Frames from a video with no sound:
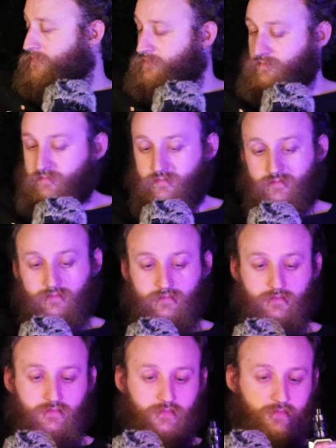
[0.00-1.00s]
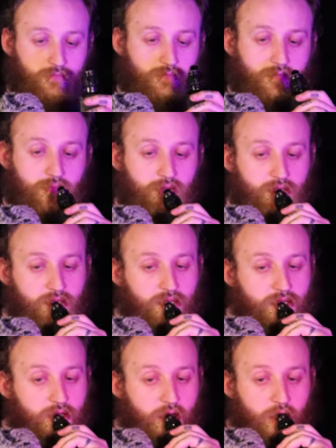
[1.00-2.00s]

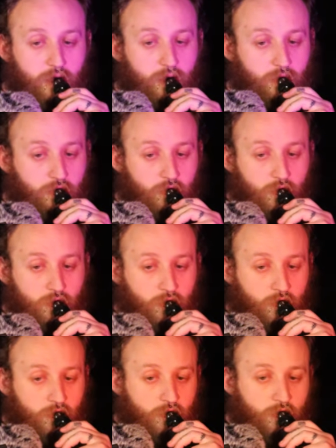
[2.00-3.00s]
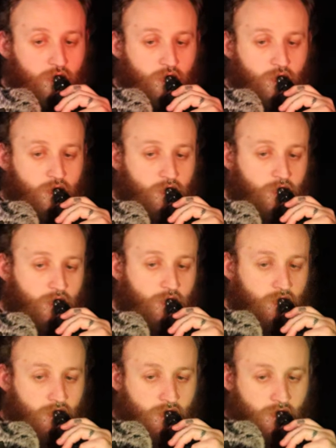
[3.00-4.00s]

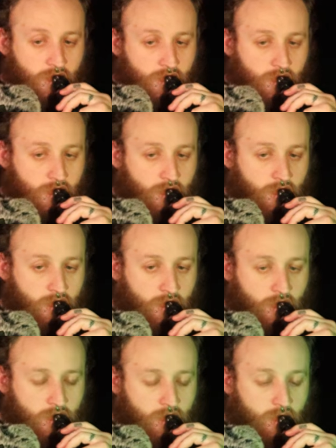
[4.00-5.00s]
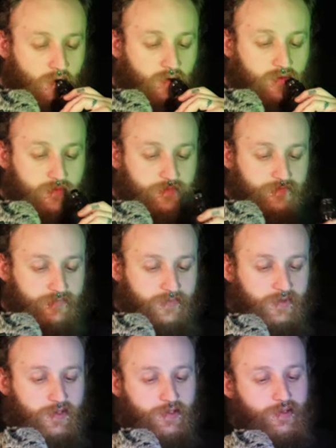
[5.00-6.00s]

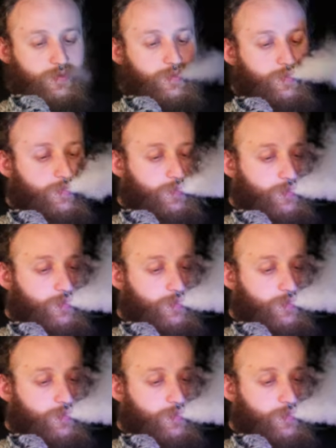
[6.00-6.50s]
This person isn't speaking.